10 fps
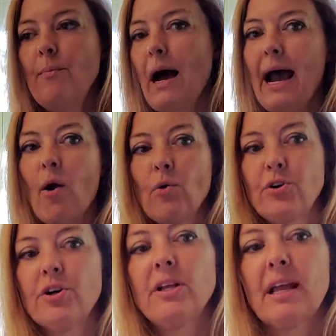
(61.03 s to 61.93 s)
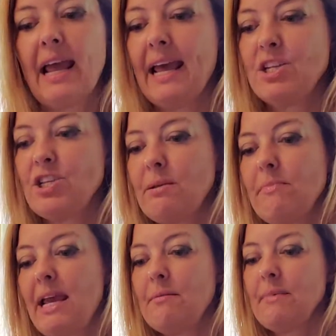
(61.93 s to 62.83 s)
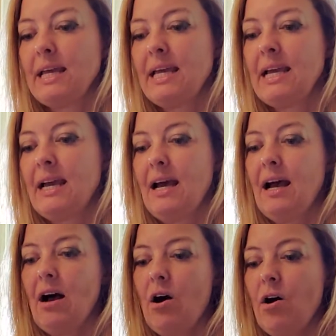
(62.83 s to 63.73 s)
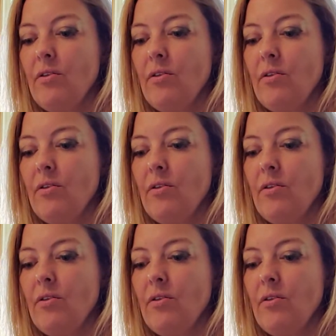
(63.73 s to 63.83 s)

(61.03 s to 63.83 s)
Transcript: I ordered, and she made me all